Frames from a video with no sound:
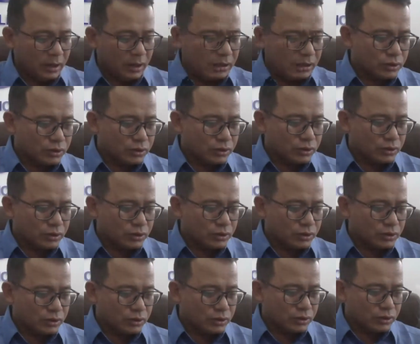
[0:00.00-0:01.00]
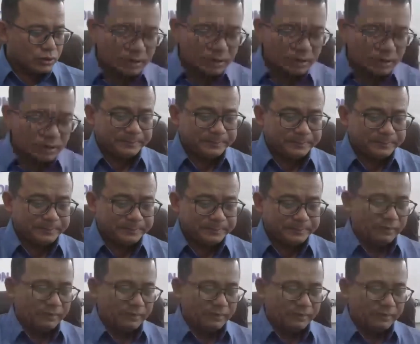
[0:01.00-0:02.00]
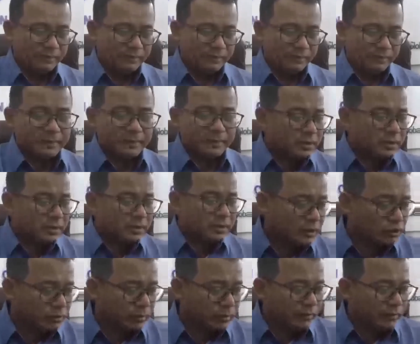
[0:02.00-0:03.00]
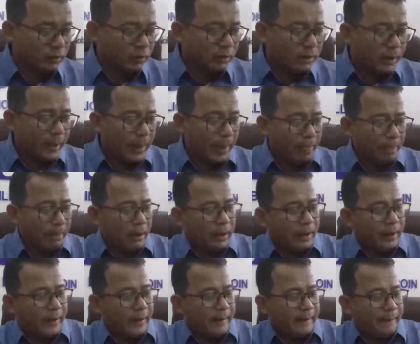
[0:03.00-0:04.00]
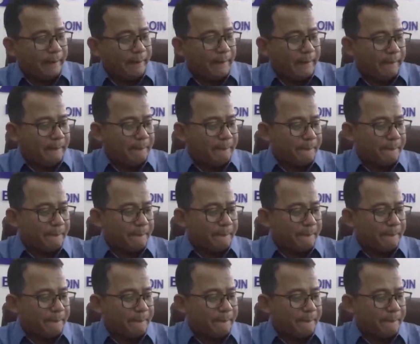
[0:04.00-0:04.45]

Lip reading: So that was a fundamental steps that needs to be followed, and